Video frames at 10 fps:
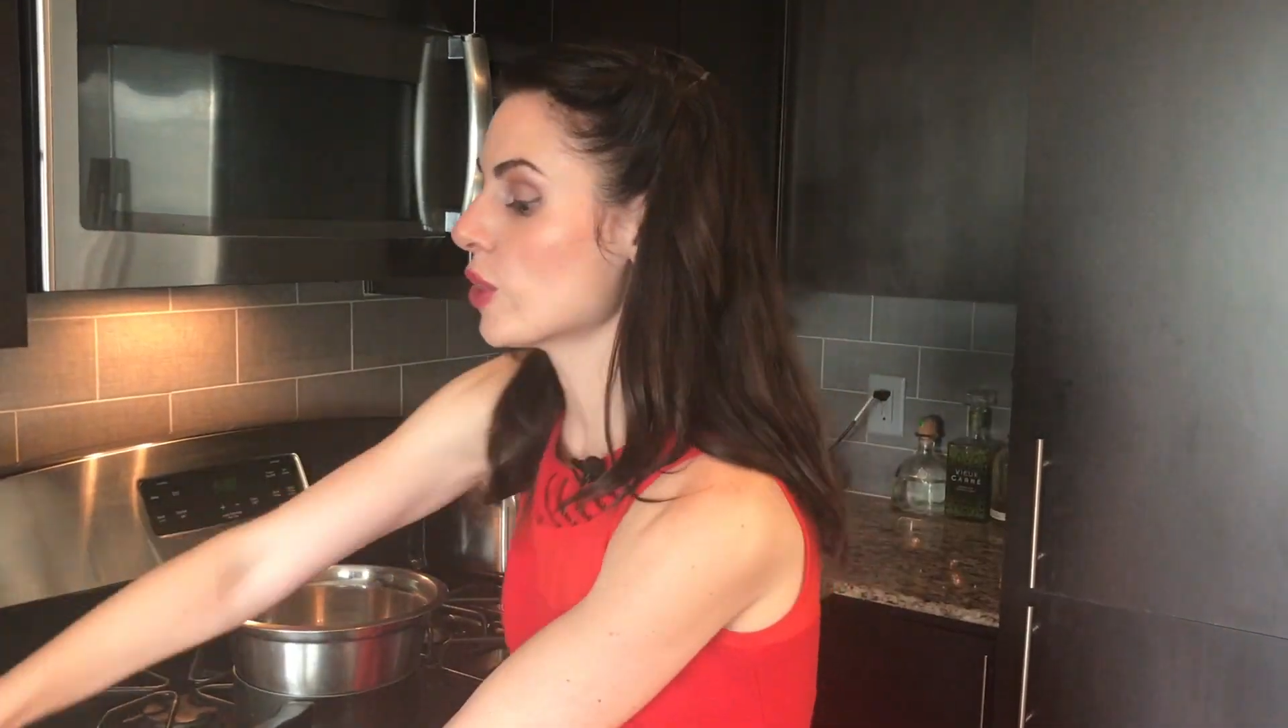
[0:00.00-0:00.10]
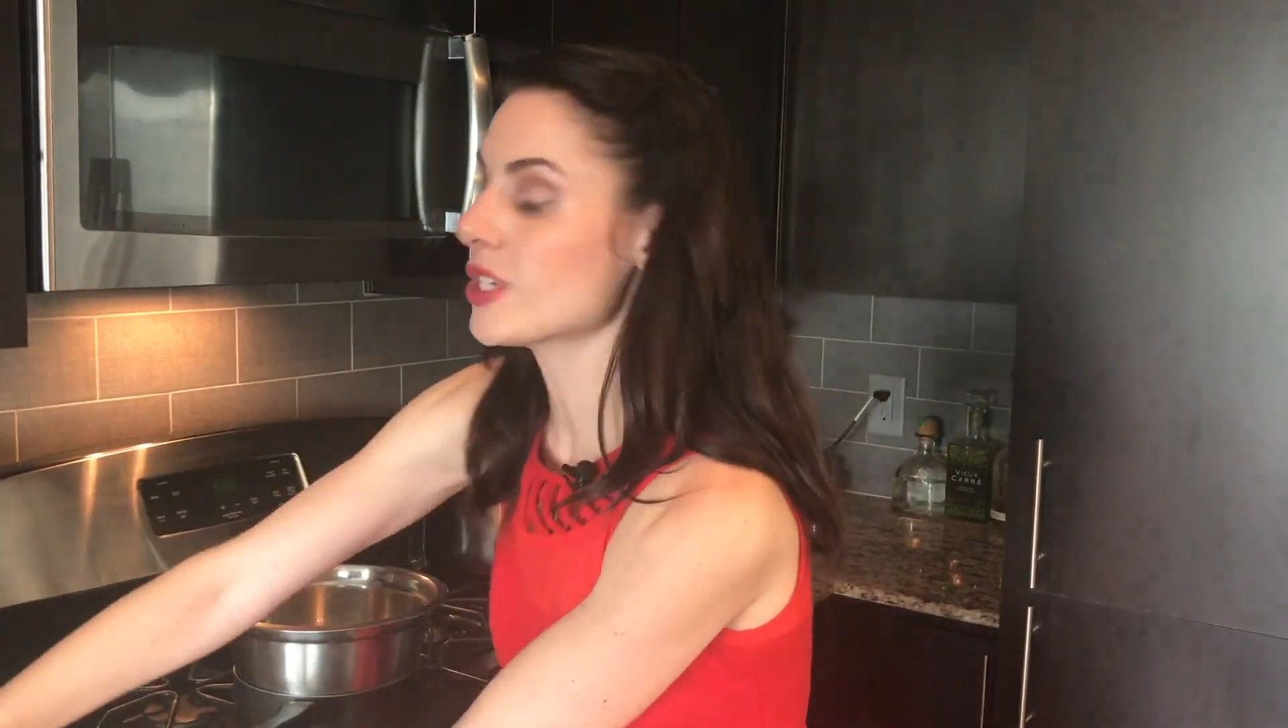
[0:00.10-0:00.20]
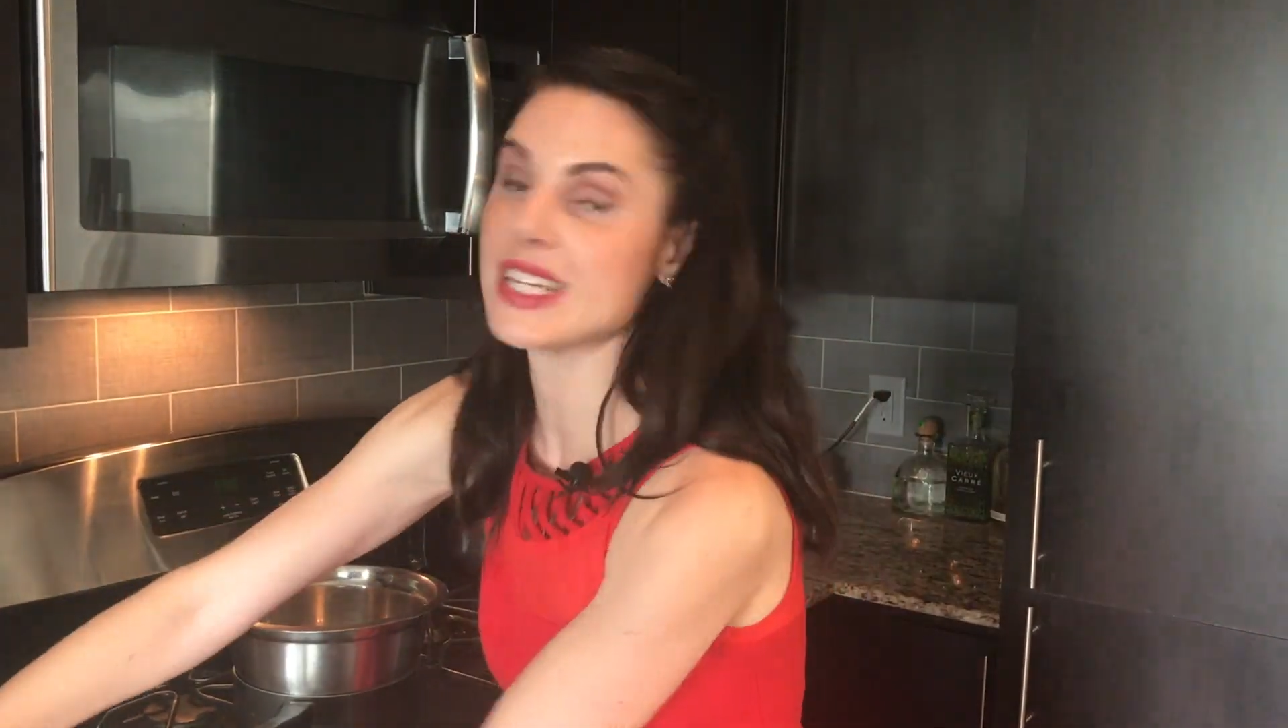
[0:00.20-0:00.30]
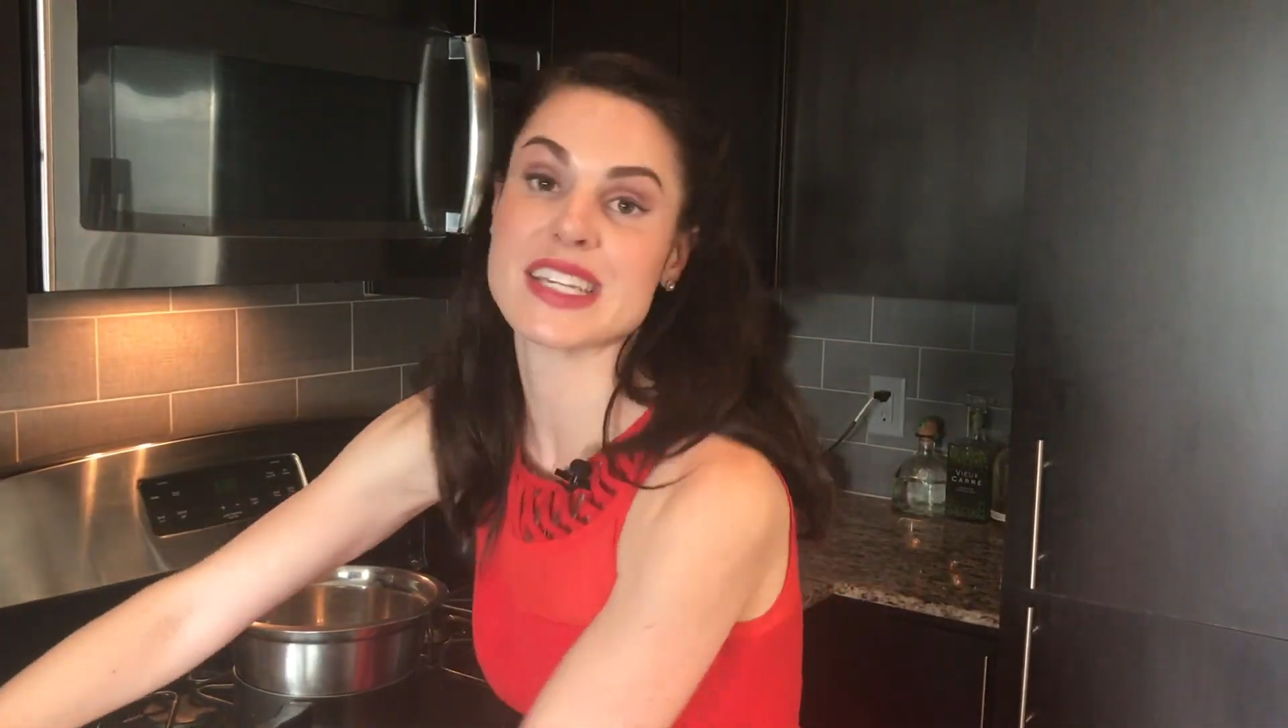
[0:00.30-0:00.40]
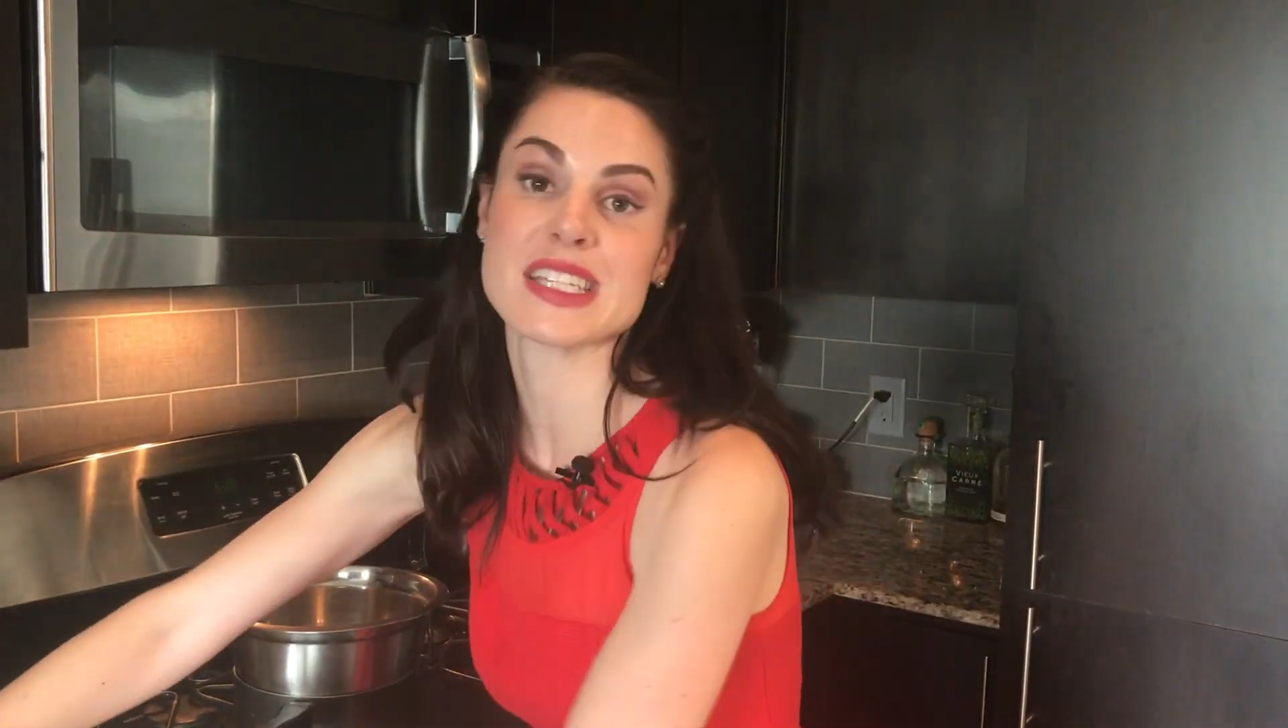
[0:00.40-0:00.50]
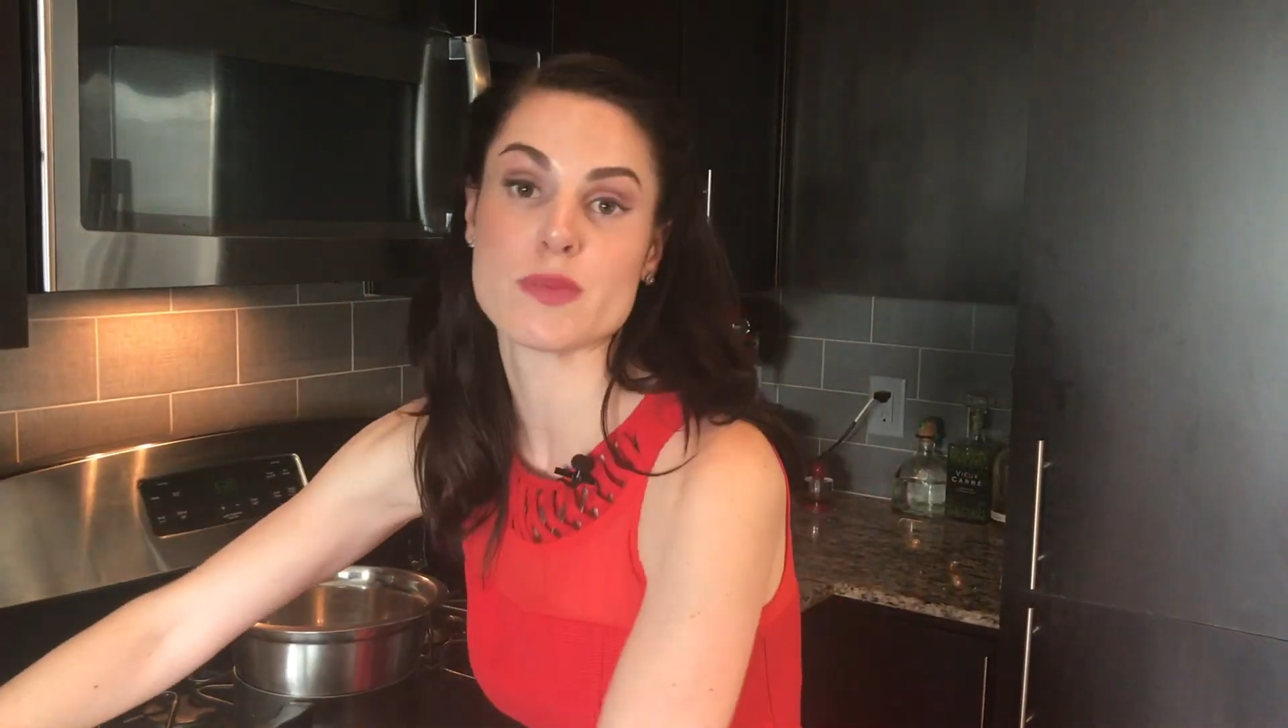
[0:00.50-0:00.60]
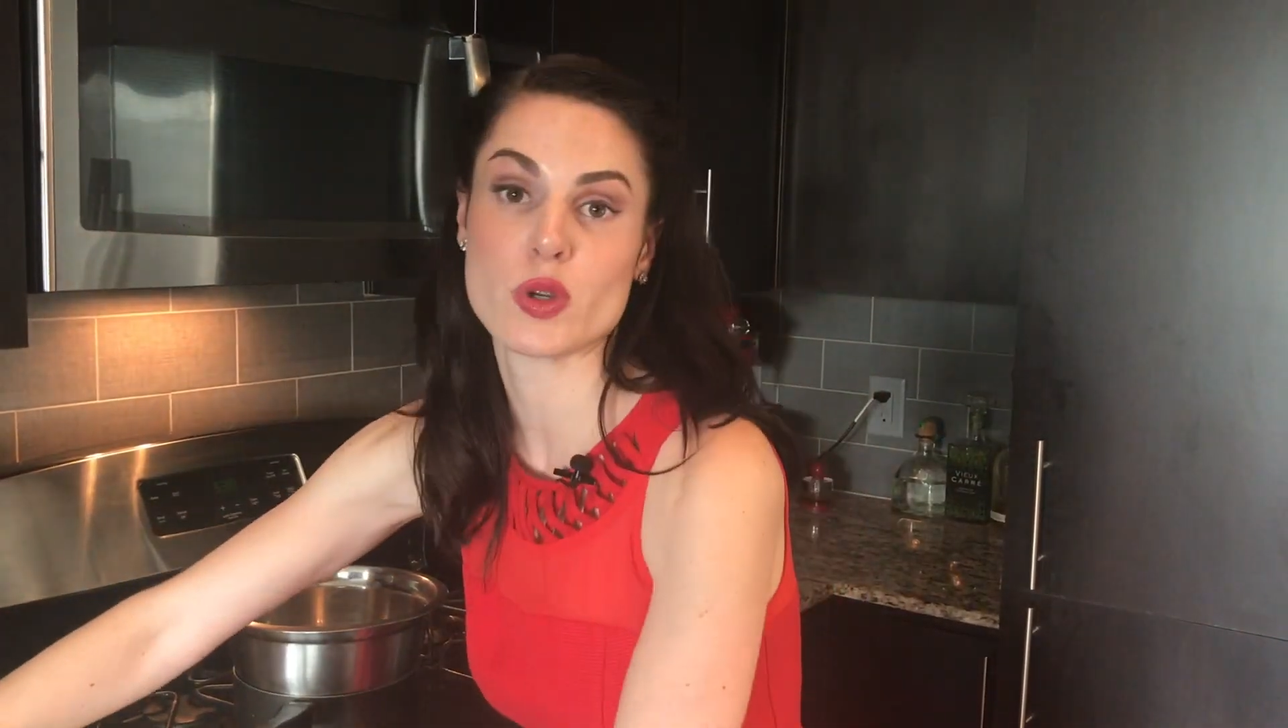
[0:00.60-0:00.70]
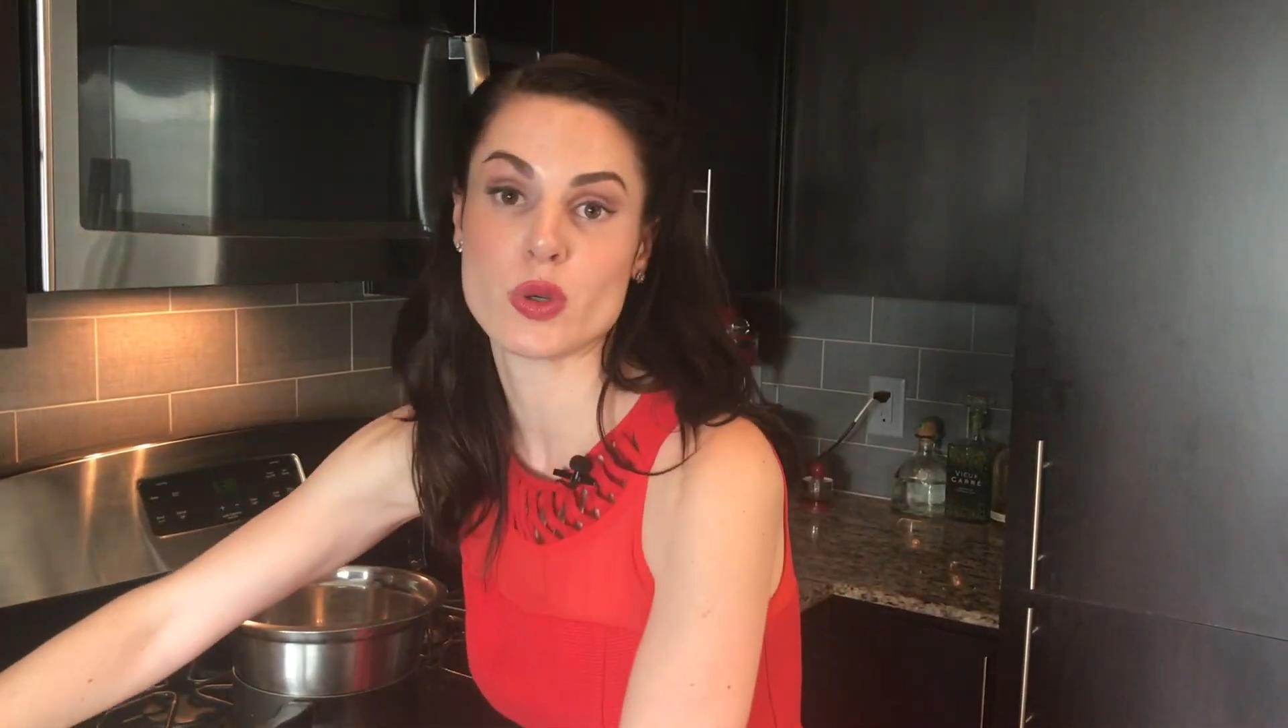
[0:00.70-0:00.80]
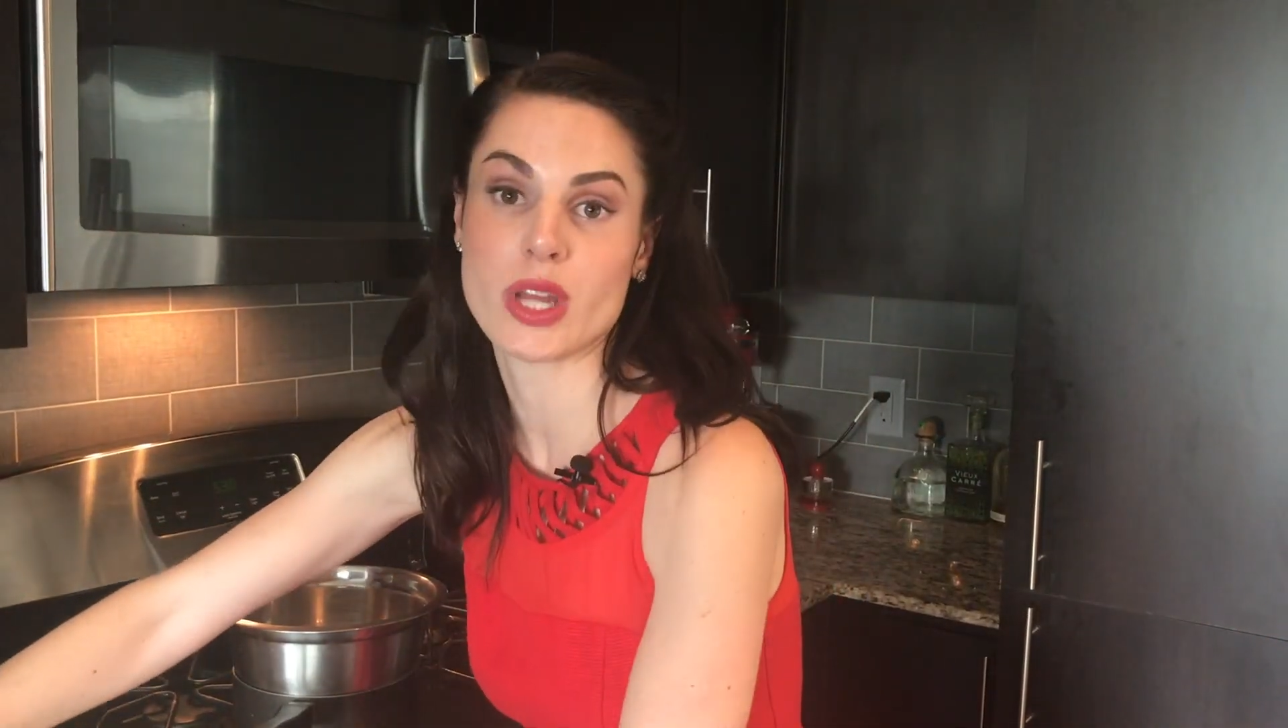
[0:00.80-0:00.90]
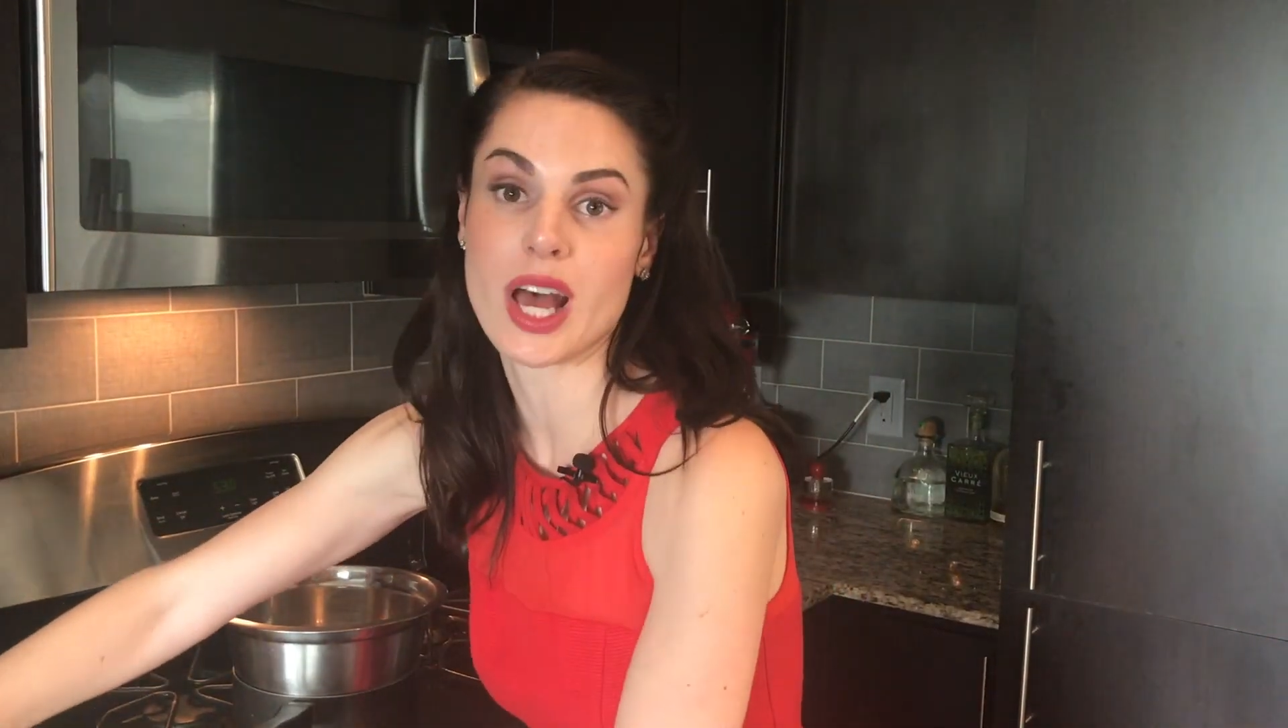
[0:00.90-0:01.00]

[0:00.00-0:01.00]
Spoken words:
teaspoon